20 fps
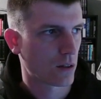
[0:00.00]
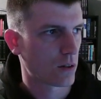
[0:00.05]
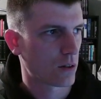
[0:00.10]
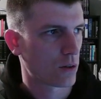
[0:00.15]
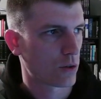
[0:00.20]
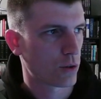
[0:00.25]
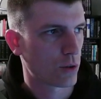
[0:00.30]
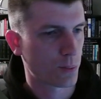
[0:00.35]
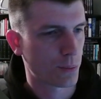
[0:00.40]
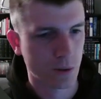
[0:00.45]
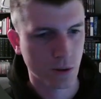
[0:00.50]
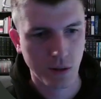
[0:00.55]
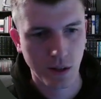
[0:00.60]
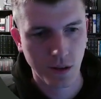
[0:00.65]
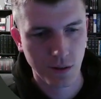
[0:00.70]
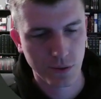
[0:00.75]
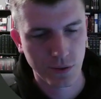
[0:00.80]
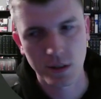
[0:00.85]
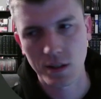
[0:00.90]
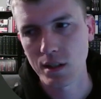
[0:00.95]

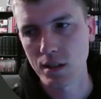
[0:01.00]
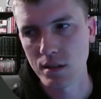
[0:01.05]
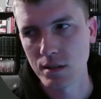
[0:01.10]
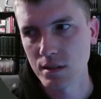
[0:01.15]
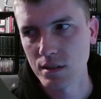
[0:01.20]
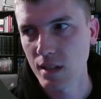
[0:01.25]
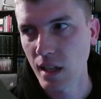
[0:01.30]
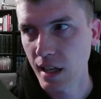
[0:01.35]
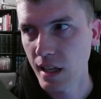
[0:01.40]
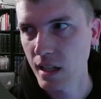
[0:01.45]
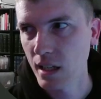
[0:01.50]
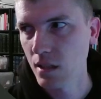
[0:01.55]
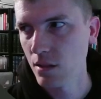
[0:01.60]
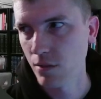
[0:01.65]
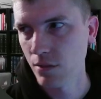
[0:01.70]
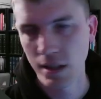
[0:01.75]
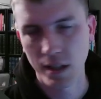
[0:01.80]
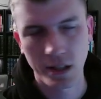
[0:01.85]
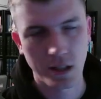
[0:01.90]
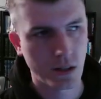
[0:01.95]
cryptographically signed
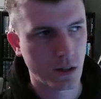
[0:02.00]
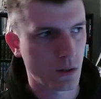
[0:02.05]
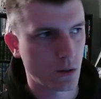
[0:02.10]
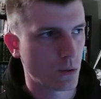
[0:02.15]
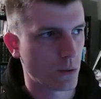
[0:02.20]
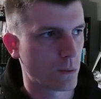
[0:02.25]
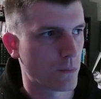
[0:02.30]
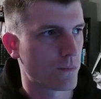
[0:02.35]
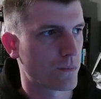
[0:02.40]
value